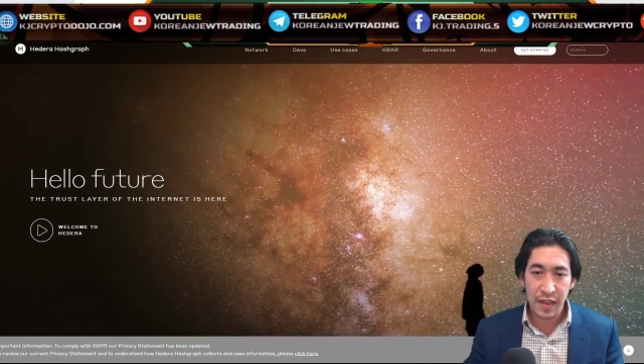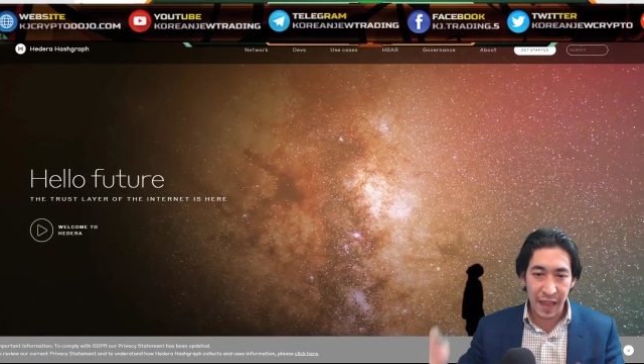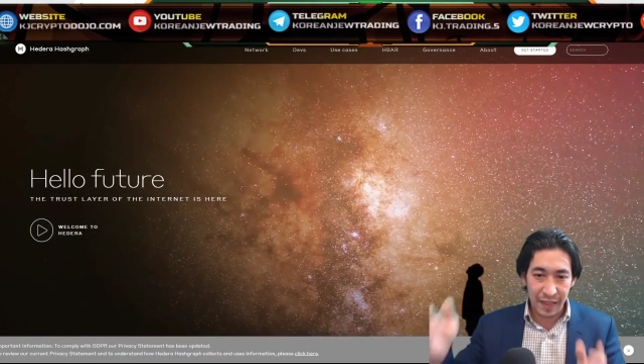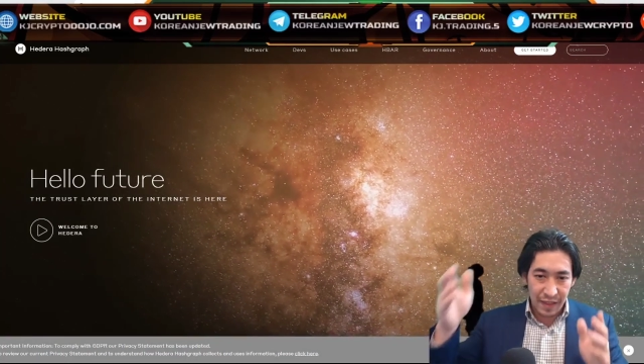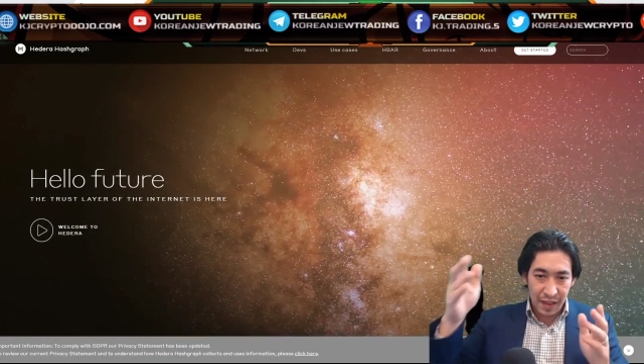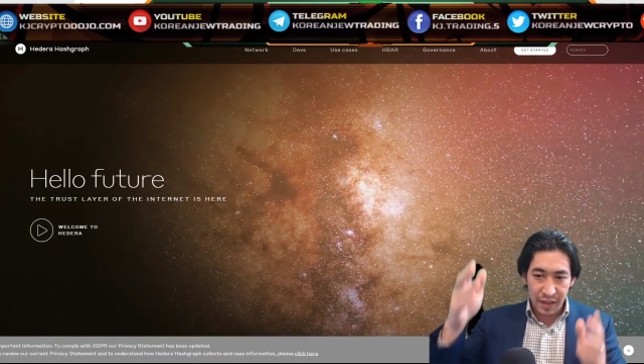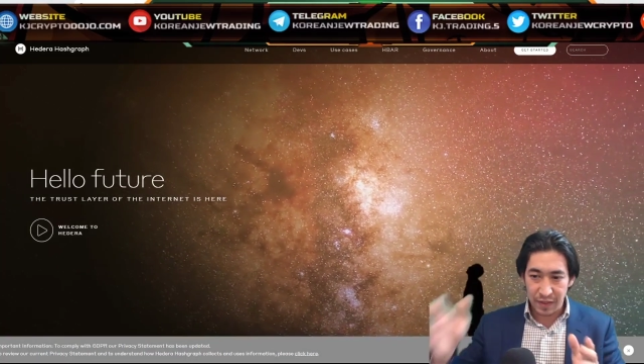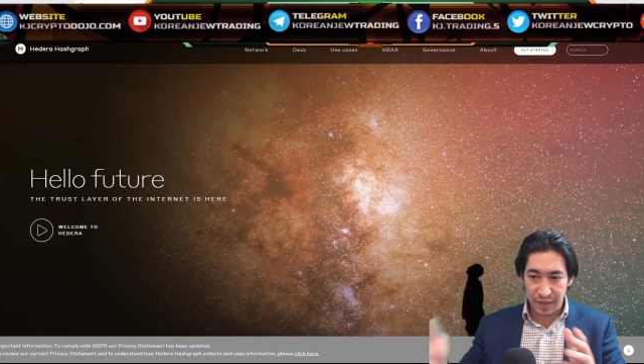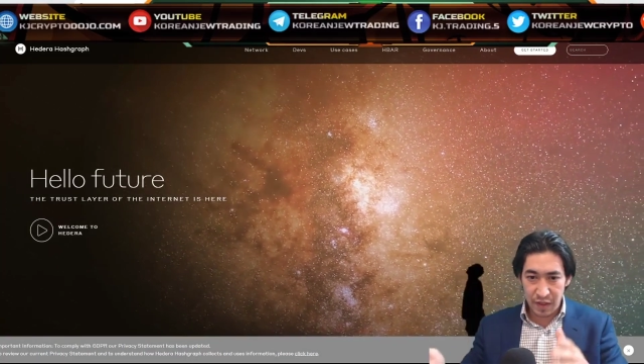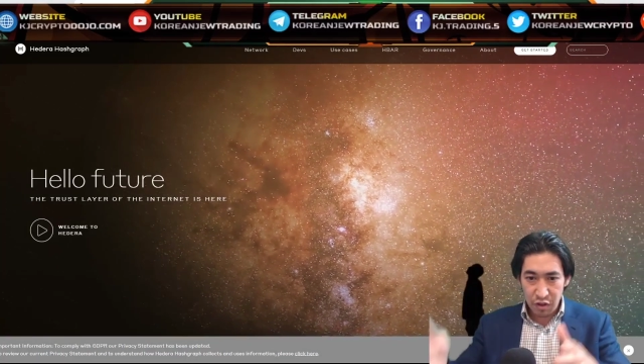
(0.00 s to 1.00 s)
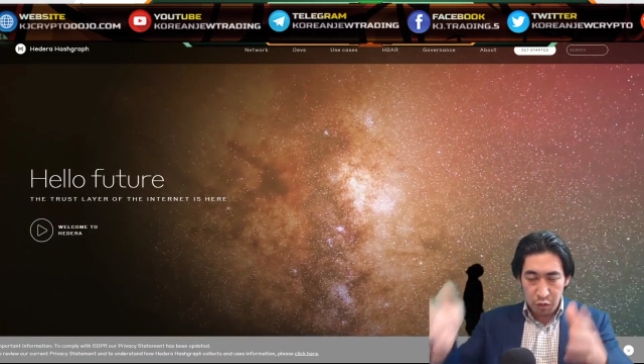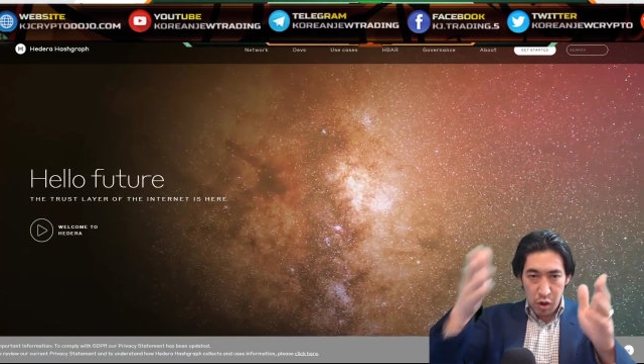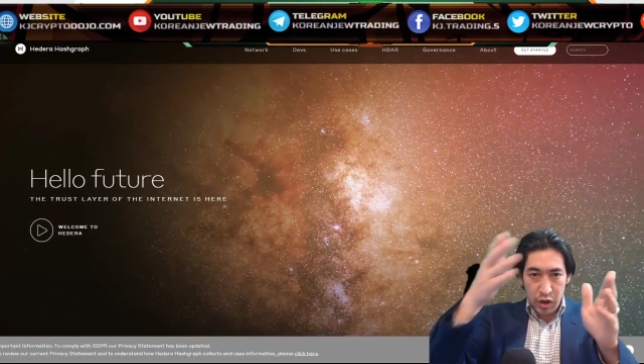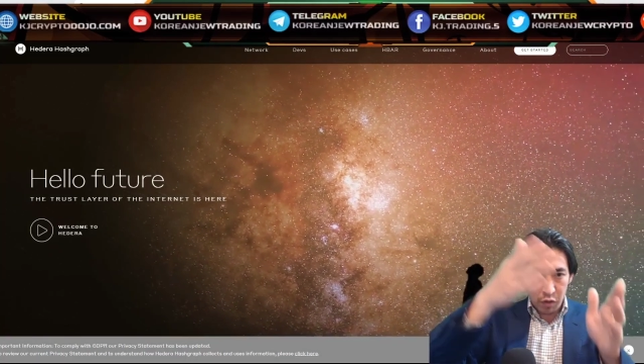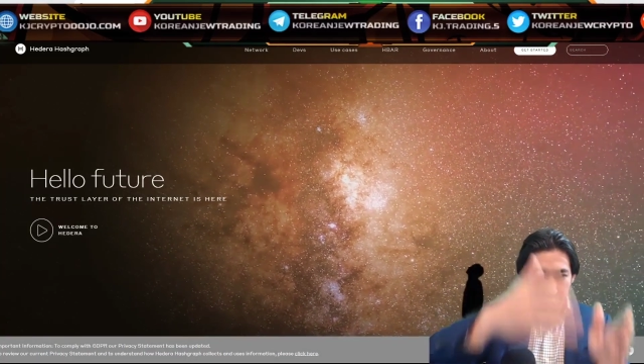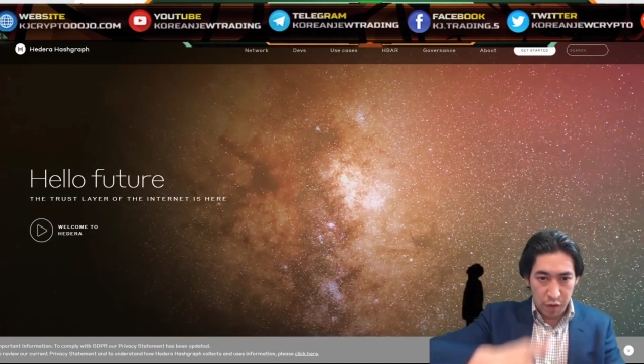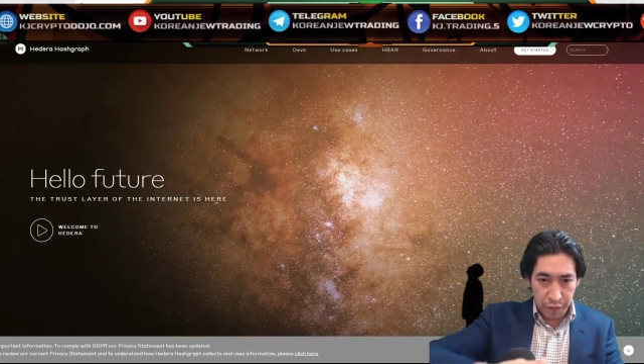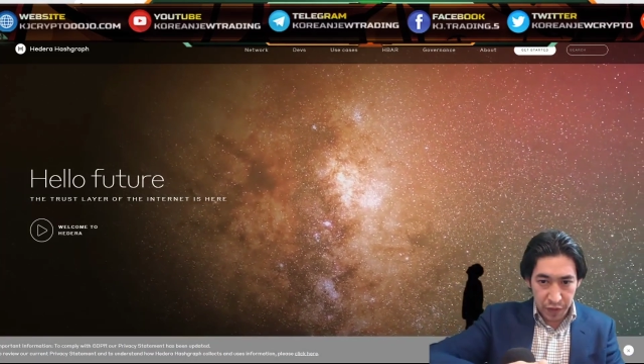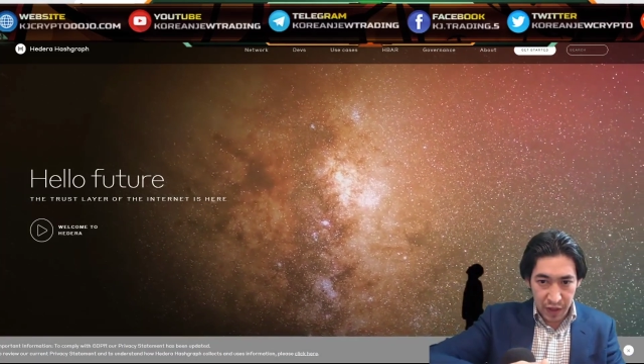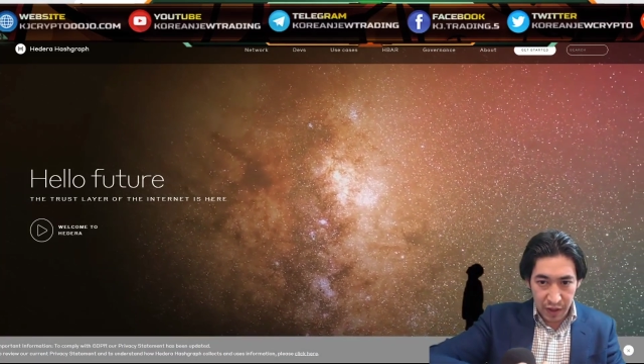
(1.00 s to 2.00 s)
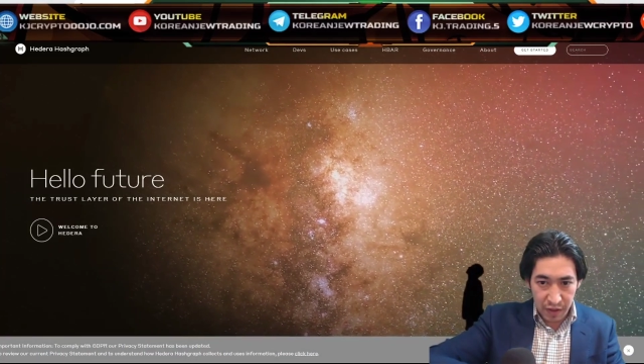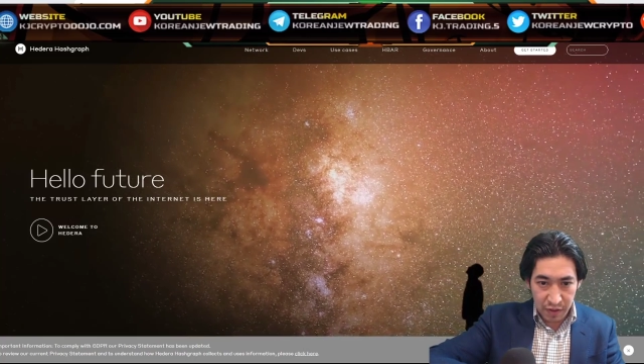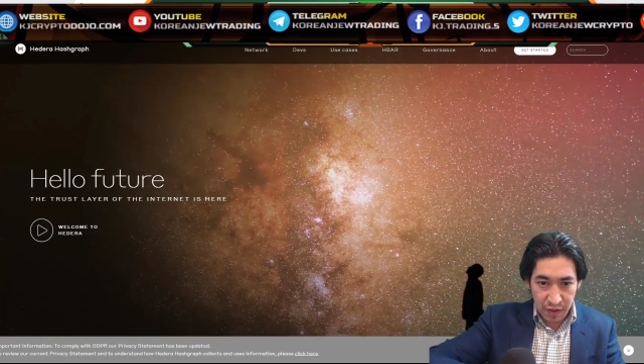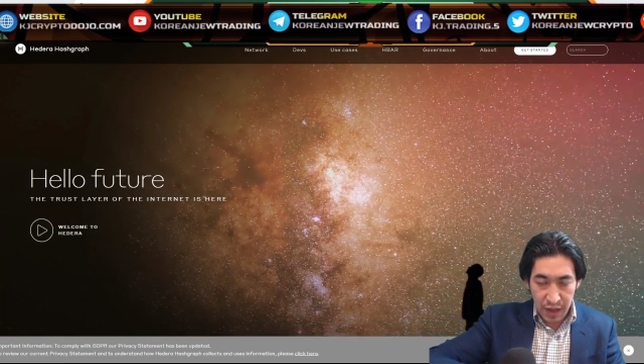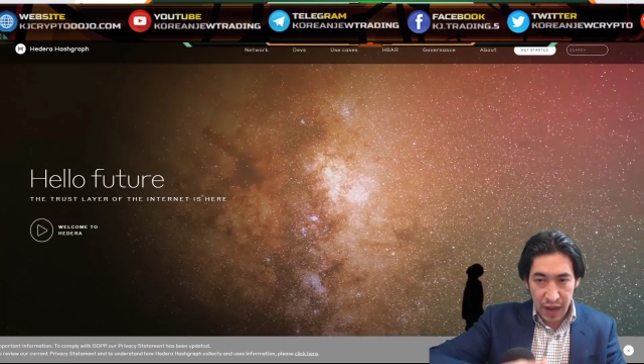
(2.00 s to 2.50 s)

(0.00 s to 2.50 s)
that this one is worth this,